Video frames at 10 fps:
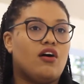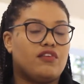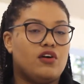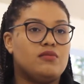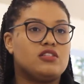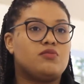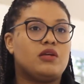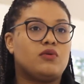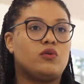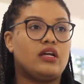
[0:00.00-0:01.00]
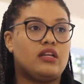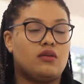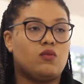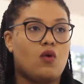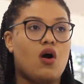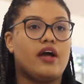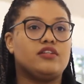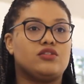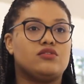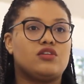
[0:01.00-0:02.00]
of homeless people in what I
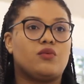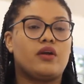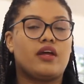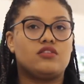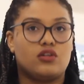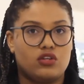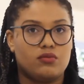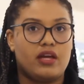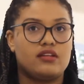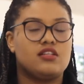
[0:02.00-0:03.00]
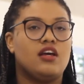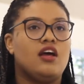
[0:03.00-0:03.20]
do. So when I document